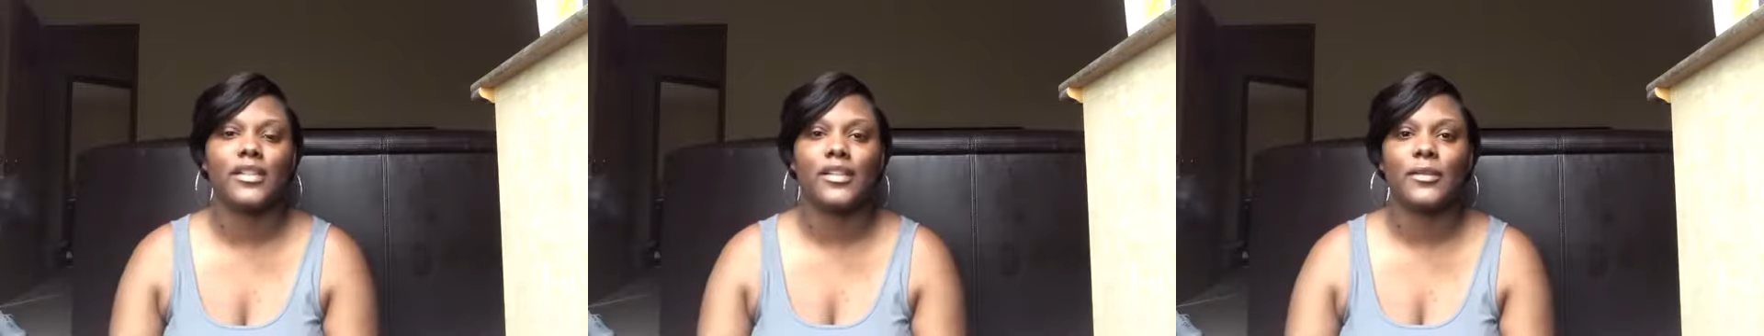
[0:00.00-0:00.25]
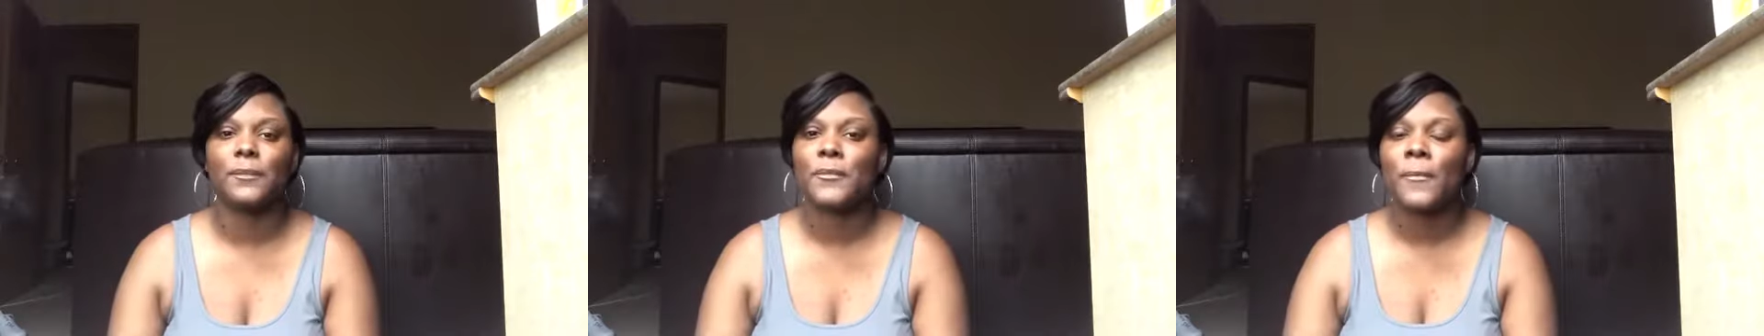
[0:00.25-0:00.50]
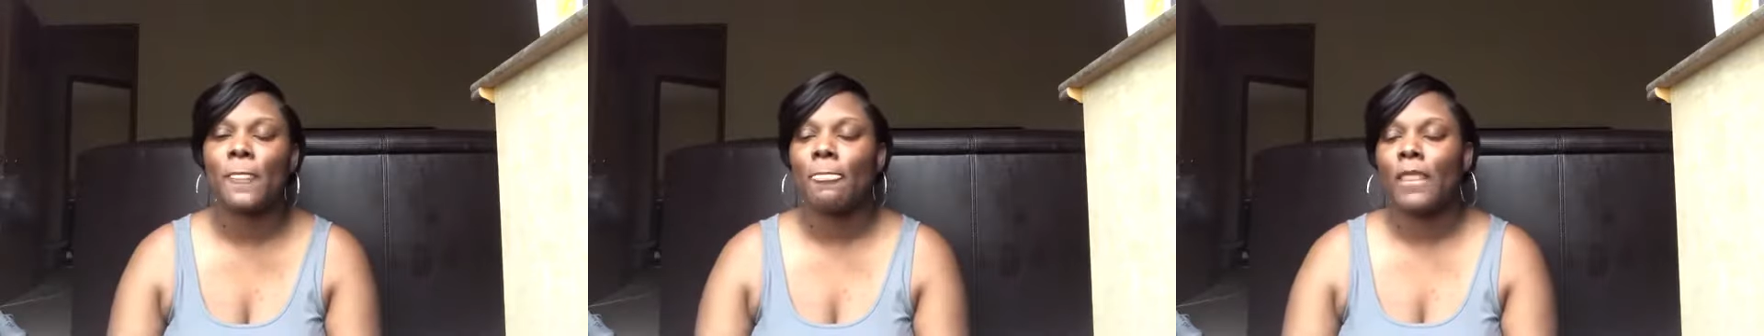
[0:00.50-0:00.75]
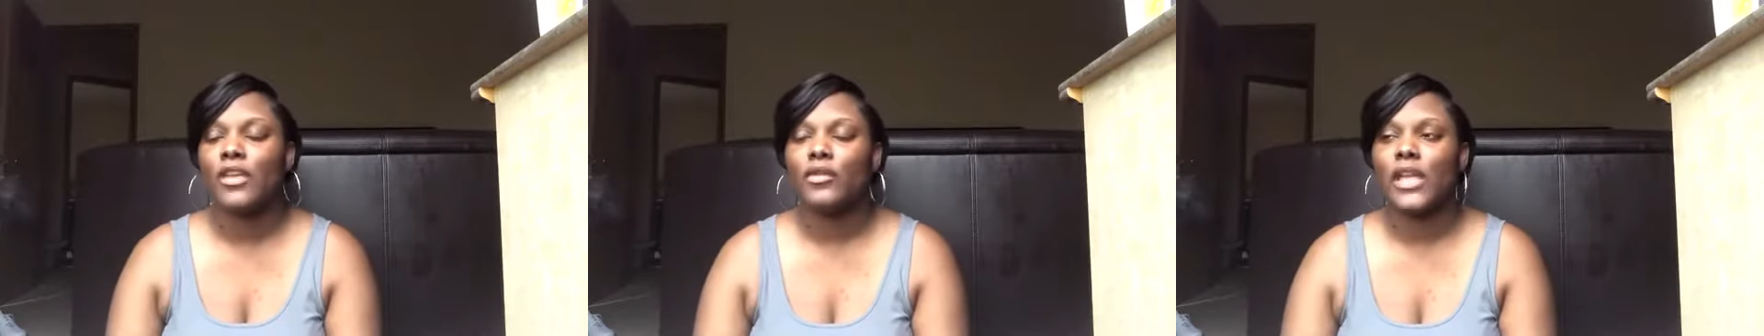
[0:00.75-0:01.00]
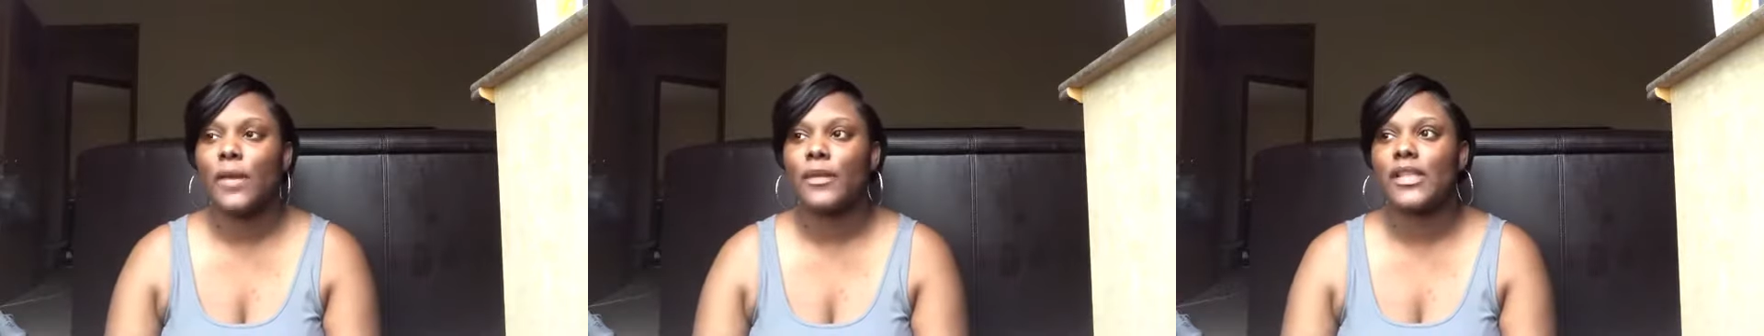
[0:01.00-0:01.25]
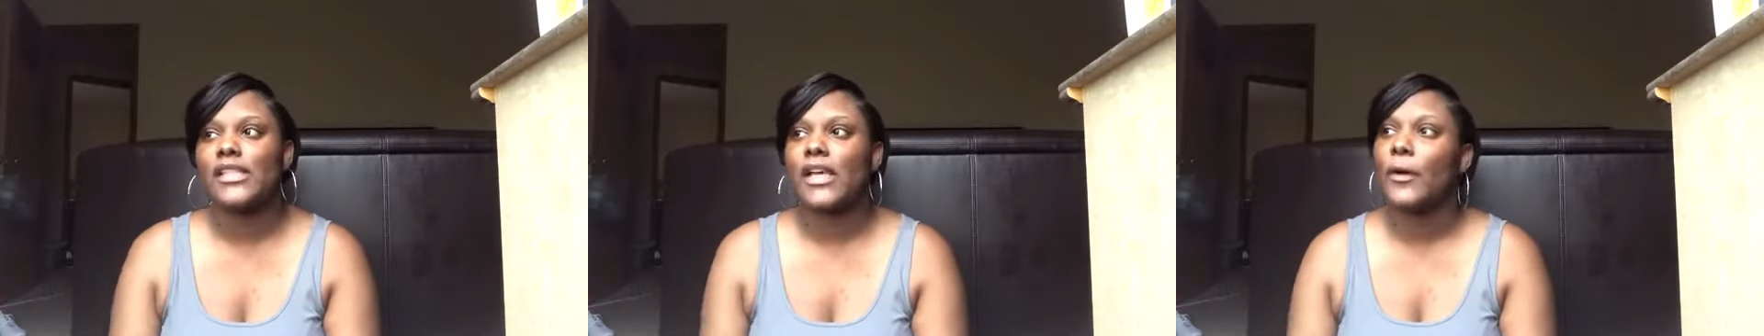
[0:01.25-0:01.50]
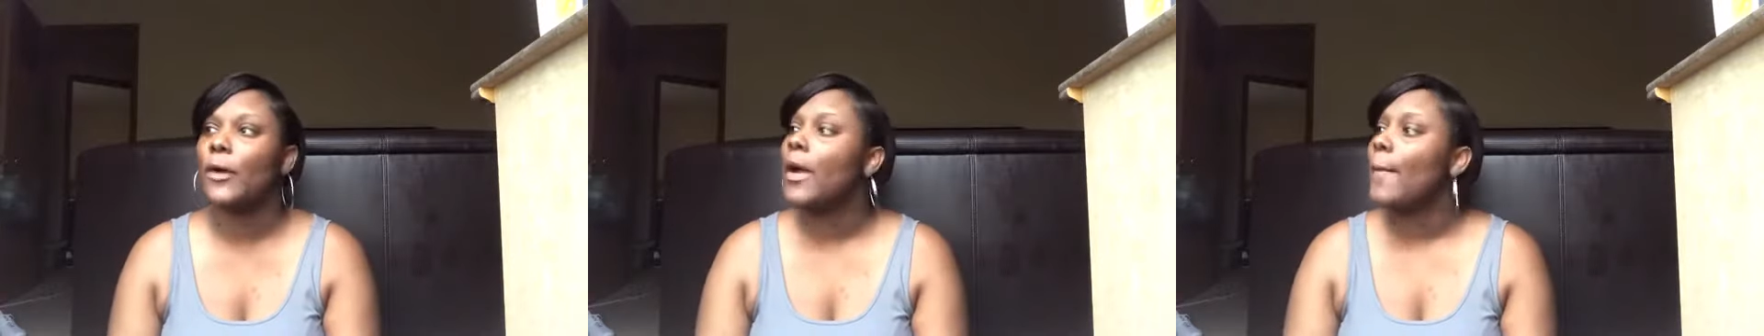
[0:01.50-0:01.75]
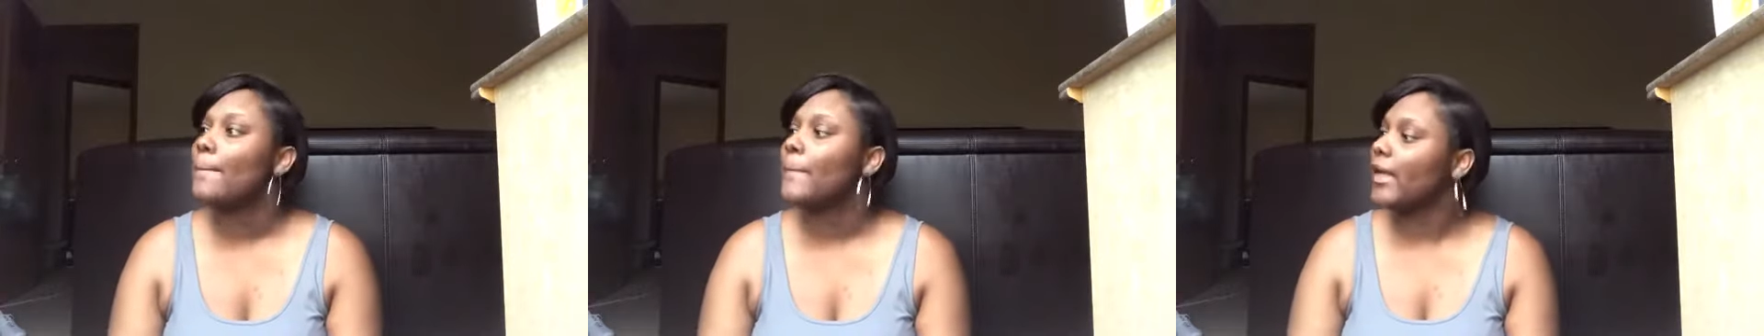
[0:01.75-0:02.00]
you know? You can't really tell.
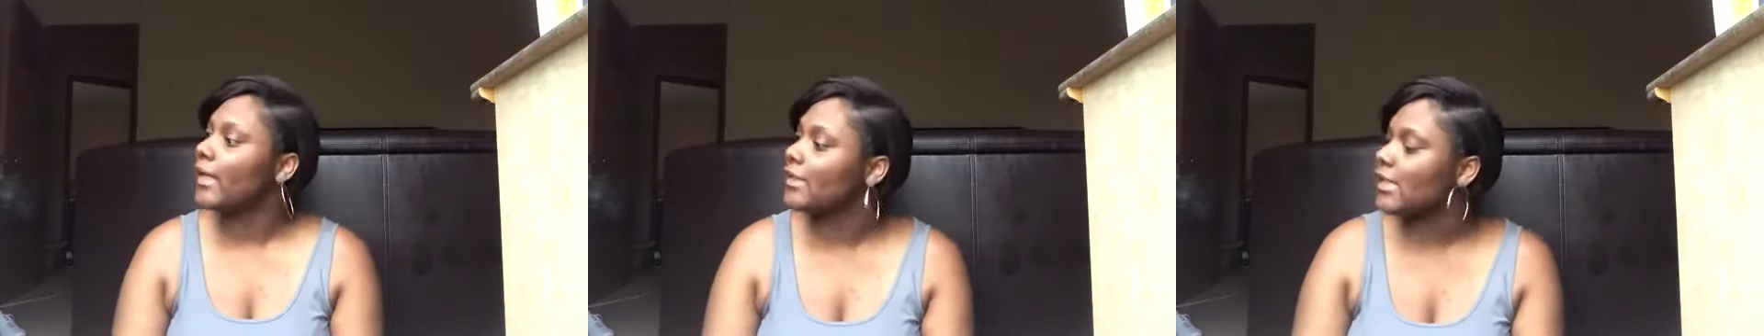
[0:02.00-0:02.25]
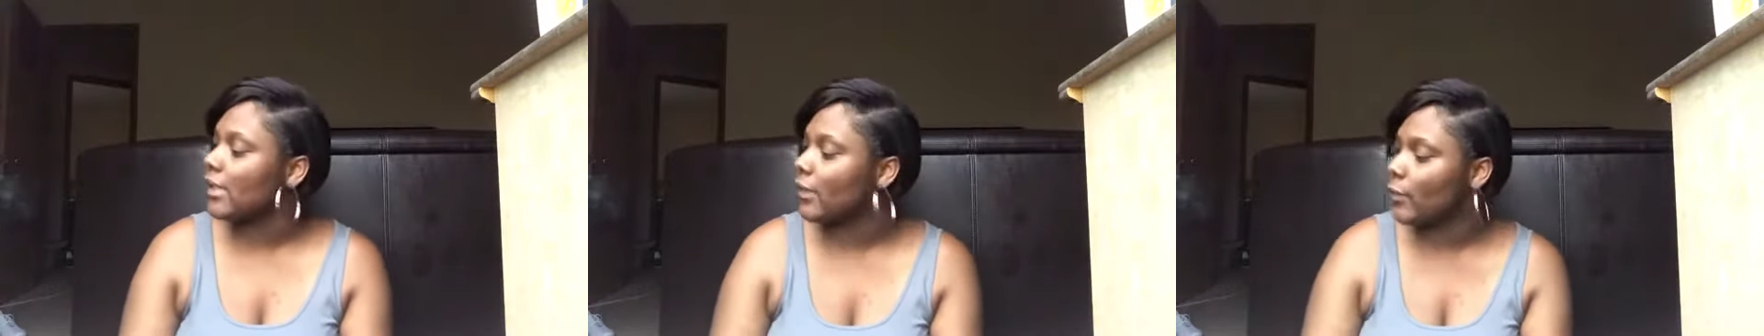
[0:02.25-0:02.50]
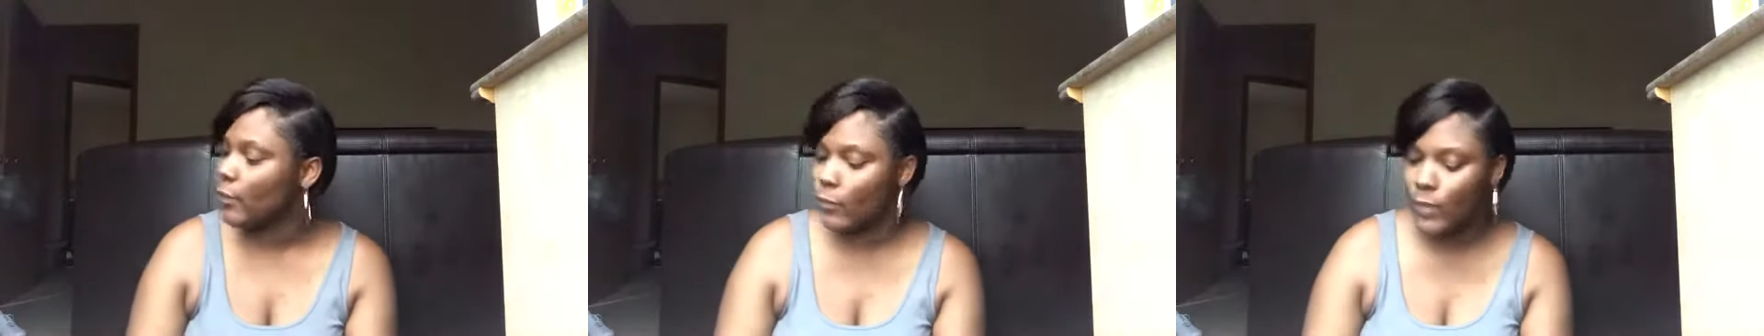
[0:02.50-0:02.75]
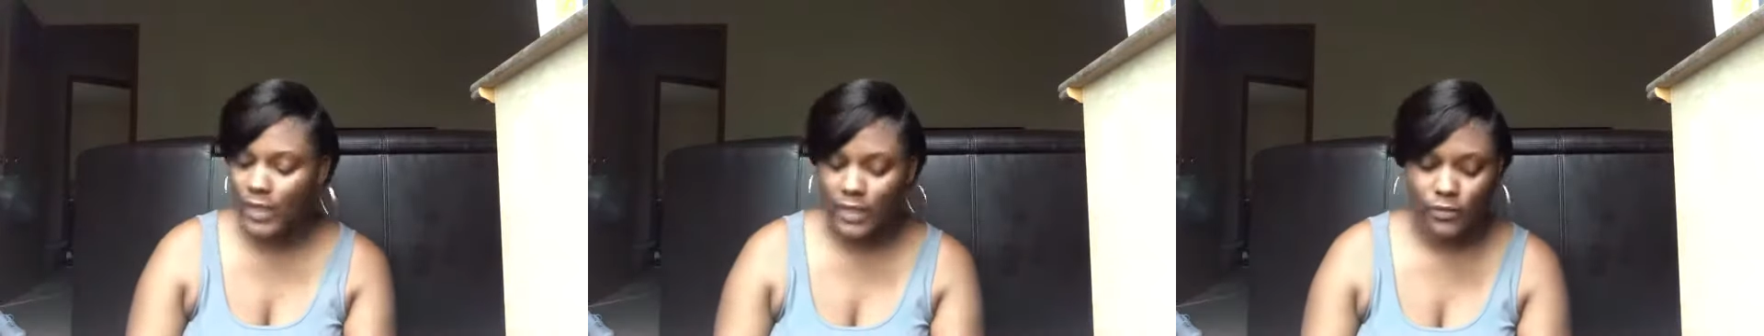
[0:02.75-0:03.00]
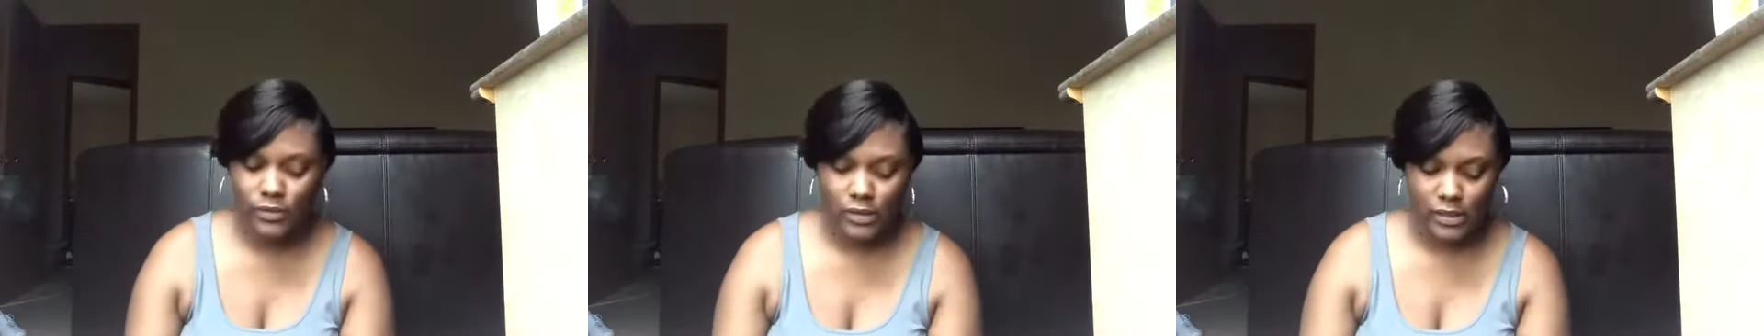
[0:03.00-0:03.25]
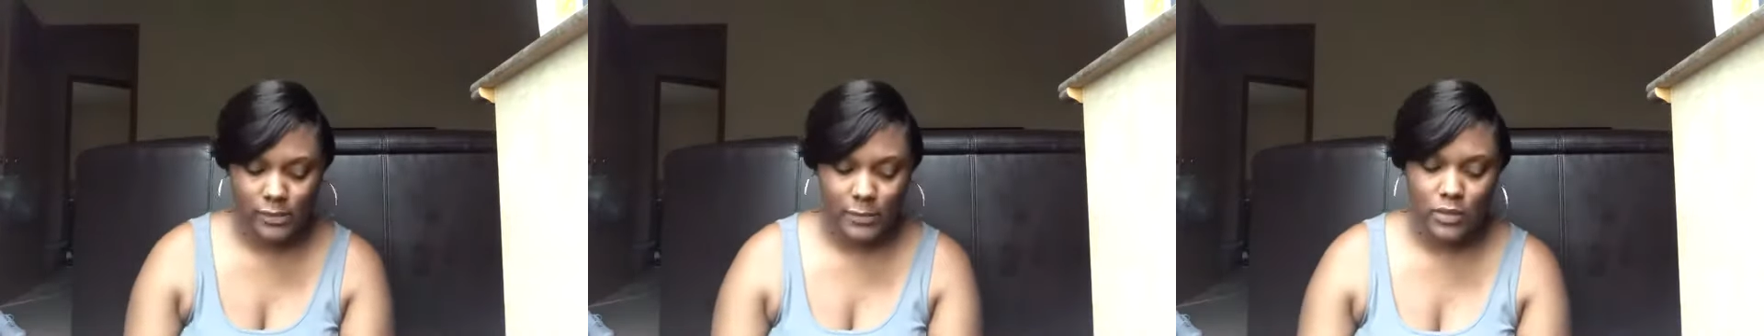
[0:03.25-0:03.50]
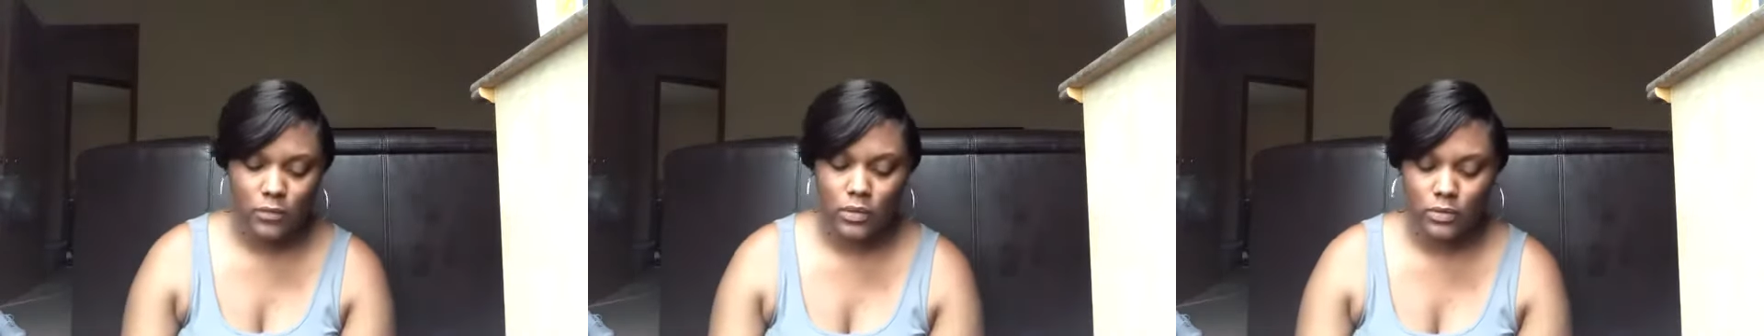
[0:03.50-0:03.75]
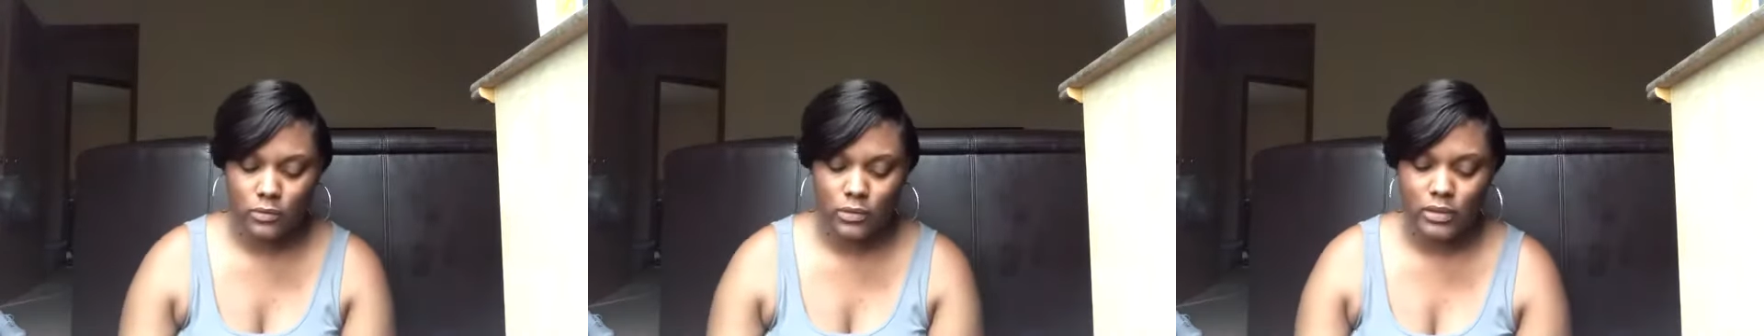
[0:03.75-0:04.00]
But what else has been going
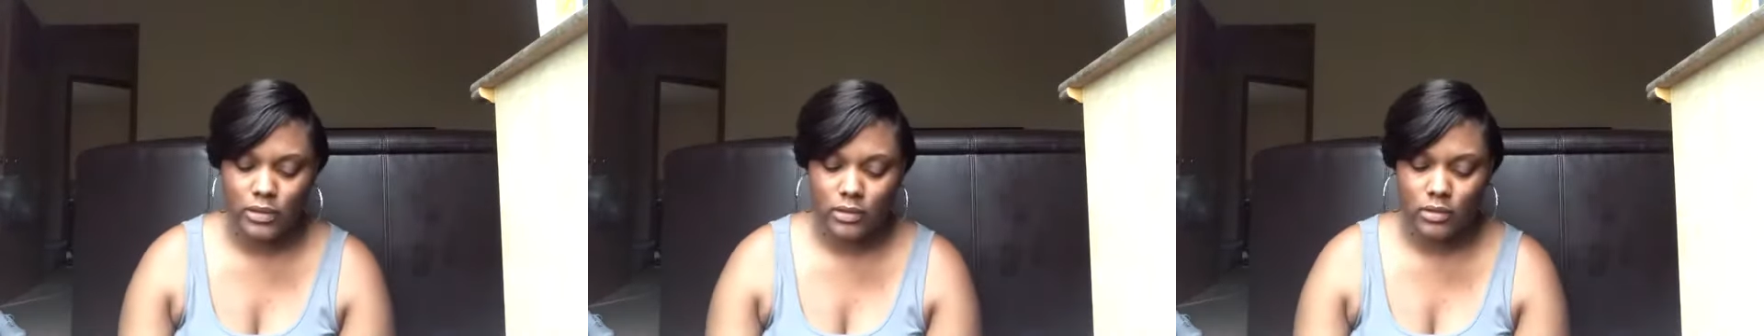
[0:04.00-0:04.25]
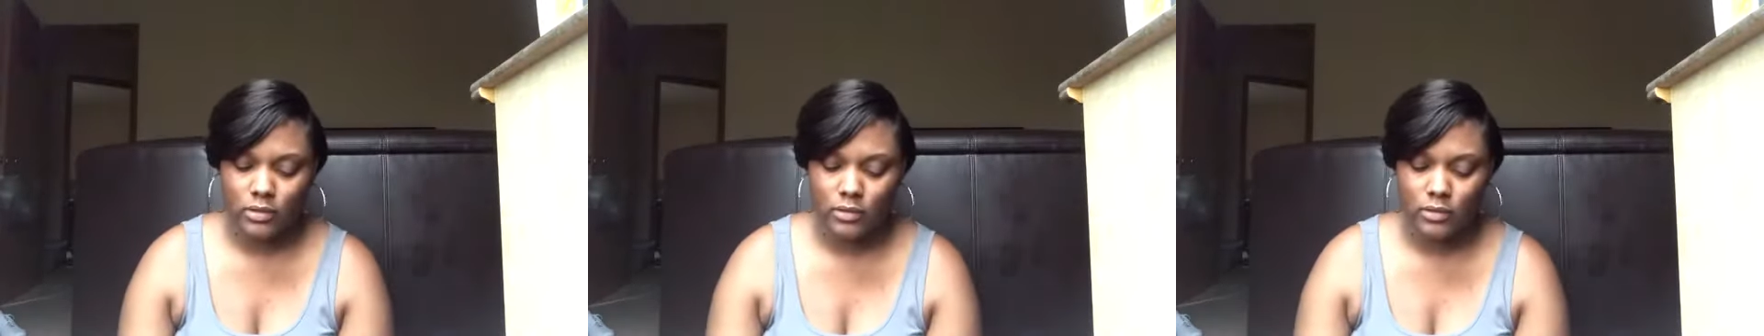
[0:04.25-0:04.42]
on